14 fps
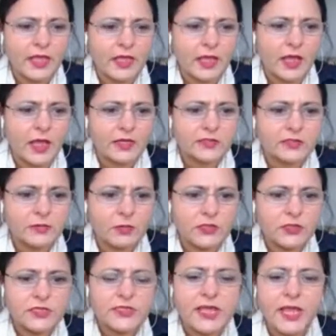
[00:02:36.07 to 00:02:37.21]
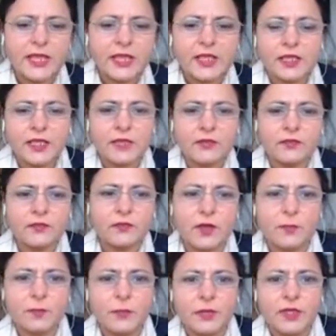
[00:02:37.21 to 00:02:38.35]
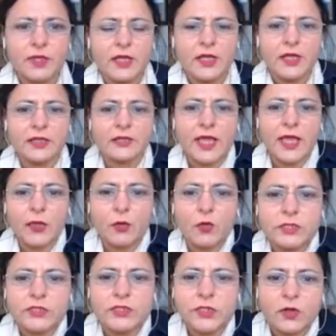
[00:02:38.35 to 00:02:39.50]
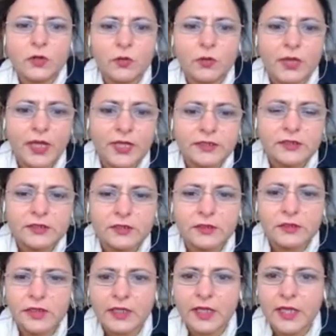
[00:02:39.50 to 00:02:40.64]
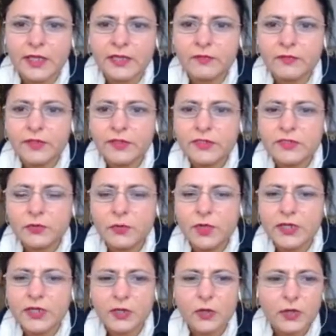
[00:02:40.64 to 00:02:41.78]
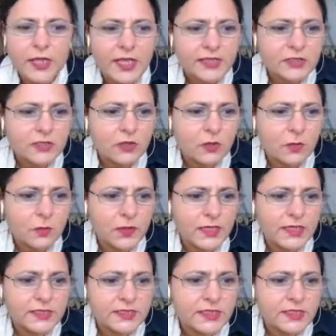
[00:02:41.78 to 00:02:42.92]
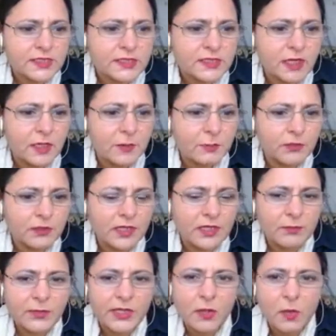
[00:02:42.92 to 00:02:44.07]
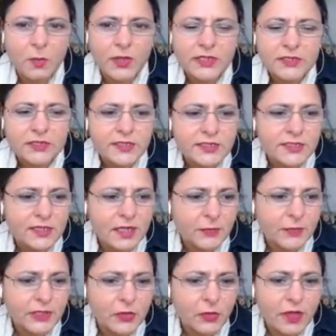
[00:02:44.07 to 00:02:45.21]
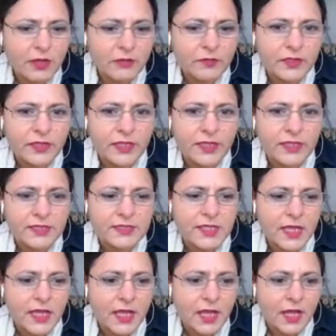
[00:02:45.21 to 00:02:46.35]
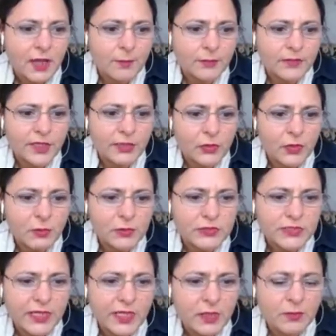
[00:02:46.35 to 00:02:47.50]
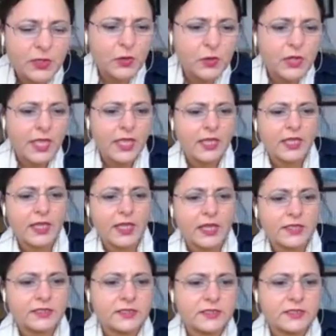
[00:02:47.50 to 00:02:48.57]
just want to check if that audio and everything is working okay. So please just leave me a comment just to let me know everything is that you're able to hear me okay, and